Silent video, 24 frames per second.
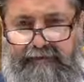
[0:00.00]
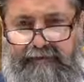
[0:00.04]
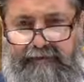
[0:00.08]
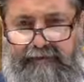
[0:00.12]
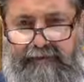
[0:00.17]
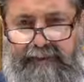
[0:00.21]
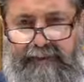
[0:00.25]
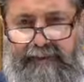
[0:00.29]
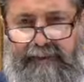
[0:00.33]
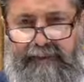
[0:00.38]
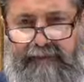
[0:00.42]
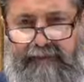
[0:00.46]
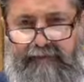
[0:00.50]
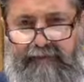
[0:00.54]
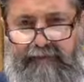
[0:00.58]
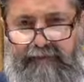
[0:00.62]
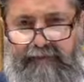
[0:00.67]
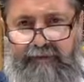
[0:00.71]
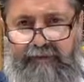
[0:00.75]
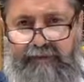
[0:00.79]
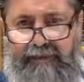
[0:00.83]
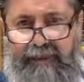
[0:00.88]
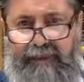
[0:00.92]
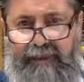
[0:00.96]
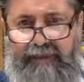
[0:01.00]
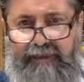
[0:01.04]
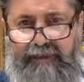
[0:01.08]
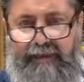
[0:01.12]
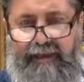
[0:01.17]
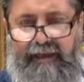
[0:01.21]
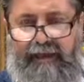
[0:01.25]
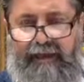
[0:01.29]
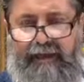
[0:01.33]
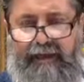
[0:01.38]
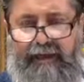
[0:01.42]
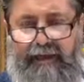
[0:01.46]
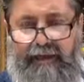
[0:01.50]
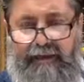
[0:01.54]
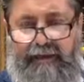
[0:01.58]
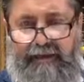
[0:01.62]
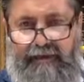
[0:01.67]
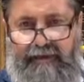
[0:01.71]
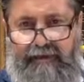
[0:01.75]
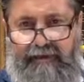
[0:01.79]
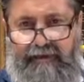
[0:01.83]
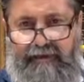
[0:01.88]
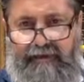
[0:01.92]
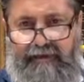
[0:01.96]
Nitzevet bat adat el
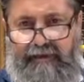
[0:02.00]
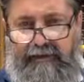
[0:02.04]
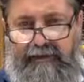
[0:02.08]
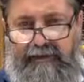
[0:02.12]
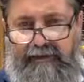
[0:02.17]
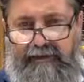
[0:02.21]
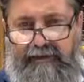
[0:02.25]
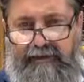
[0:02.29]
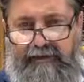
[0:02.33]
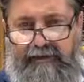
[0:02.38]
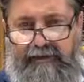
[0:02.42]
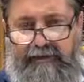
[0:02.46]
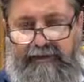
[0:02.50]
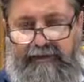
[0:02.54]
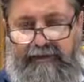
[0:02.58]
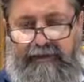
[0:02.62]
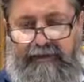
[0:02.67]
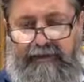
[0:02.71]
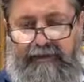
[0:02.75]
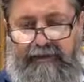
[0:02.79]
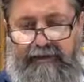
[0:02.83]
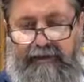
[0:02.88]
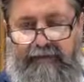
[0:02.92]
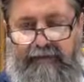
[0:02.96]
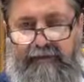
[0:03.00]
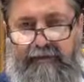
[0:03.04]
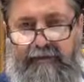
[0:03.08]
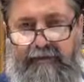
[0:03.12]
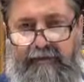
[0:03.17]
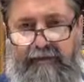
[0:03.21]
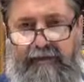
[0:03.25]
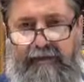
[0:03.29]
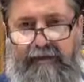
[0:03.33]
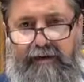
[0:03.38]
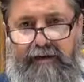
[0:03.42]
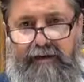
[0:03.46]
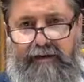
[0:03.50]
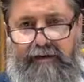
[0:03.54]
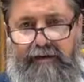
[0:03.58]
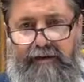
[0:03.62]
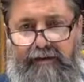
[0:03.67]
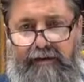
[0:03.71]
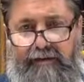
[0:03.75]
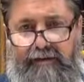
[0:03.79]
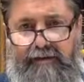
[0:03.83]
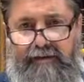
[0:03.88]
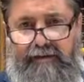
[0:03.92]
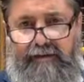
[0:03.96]
is a
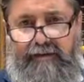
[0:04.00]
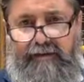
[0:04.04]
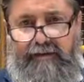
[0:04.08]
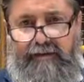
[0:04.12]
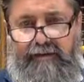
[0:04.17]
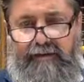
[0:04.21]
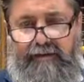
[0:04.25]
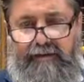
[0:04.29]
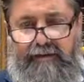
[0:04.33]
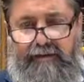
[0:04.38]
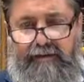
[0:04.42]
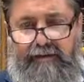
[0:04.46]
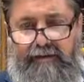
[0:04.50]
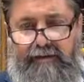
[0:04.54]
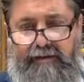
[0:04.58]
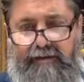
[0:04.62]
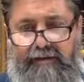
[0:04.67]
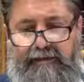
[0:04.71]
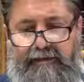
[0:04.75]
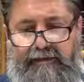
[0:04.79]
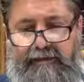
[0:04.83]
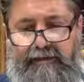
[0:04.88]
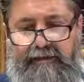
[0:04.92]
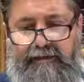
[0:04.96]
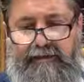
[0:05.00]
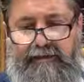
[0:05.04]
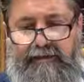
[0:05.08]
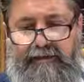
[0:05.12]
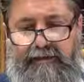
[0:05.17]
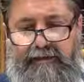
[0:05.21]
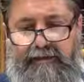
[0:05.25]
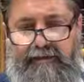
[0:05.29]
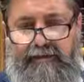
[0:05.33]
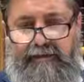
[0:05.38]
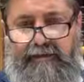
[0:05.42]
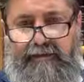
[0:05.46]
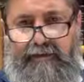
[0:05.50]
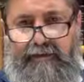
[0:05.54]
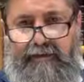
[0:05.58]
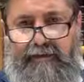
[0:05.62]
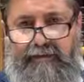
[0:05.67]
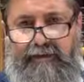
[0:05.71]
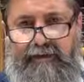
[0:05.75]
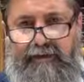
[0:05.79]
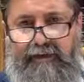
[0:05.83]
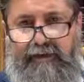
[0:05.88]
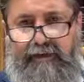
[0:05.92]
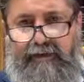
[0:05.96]
reincarnation
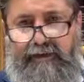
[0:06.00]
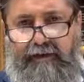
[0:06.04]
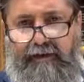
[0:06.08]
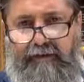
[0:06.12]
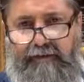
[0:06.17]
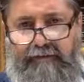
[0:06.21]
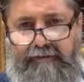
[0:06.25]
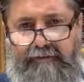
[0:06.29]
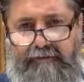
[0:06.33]
of Hannah.